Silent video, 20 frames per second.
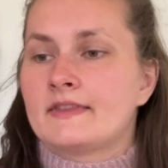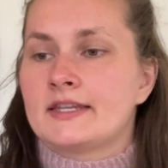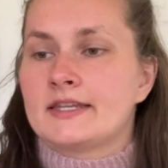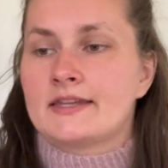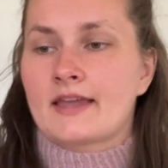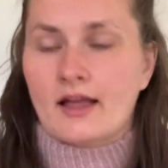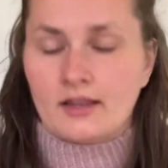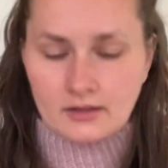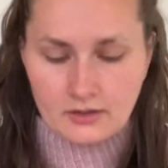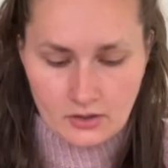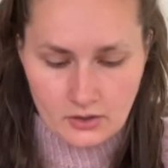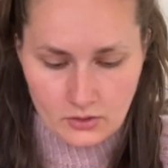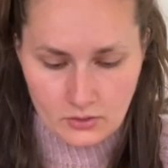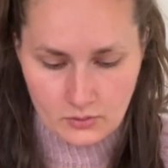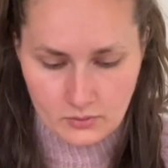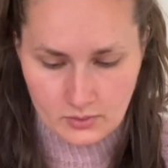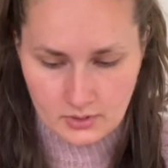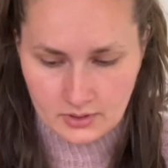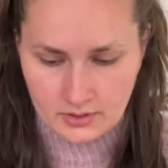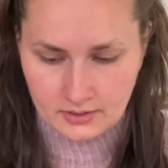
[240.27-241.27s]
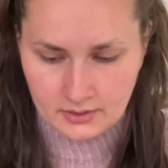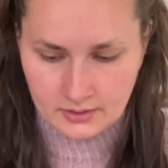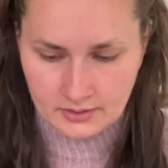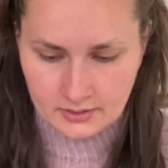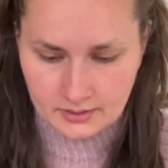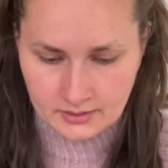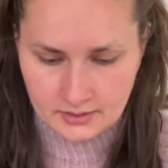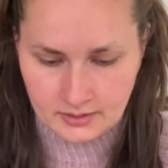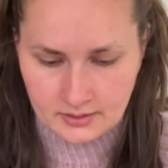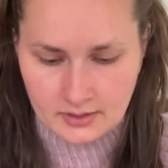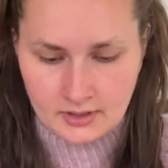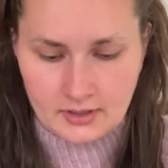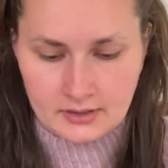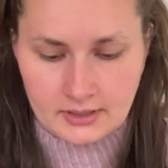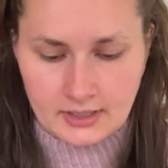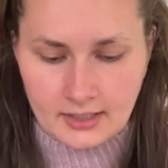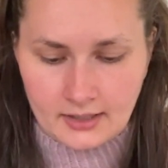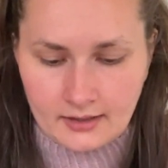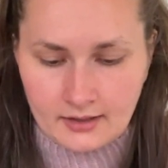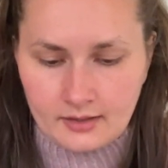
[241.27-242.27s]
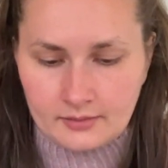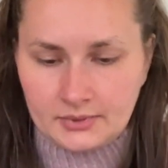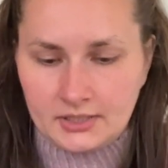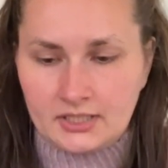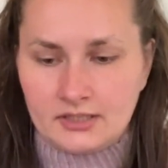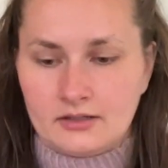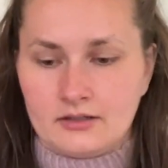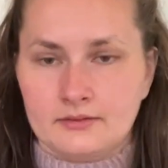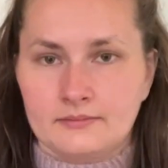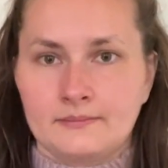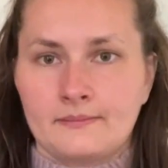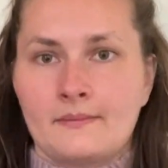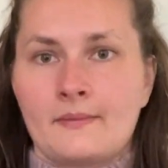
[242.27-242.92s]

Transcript: yellow, I'll get it up here.